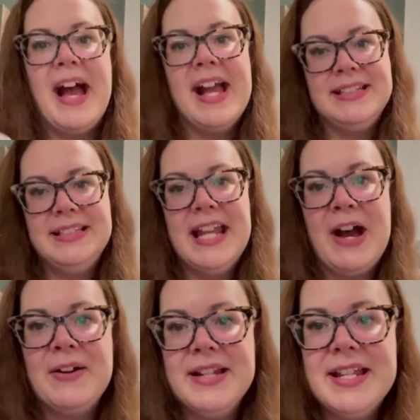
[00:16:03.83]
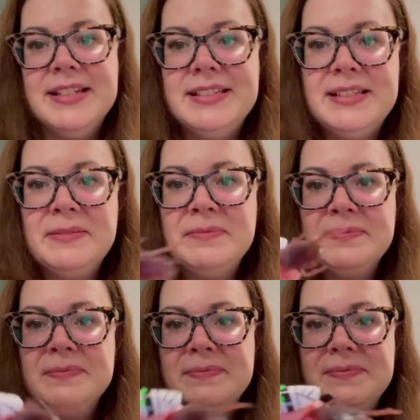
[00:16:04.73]
I see how it is.
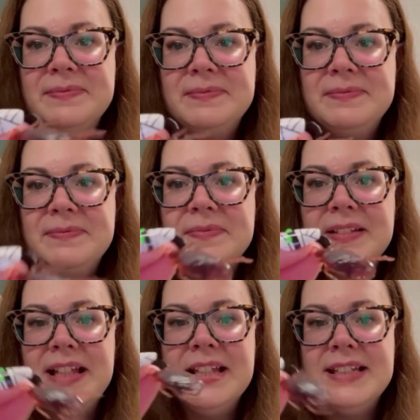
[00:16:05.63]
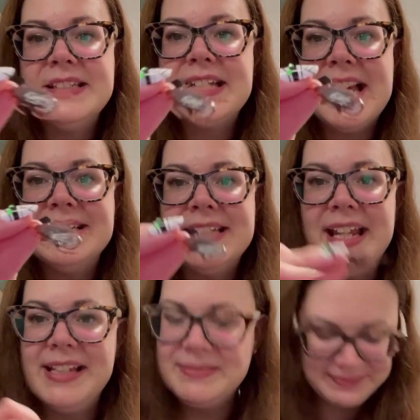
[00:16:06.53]

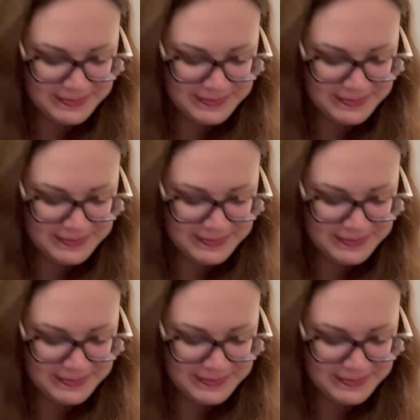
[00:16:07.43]
Disgusting.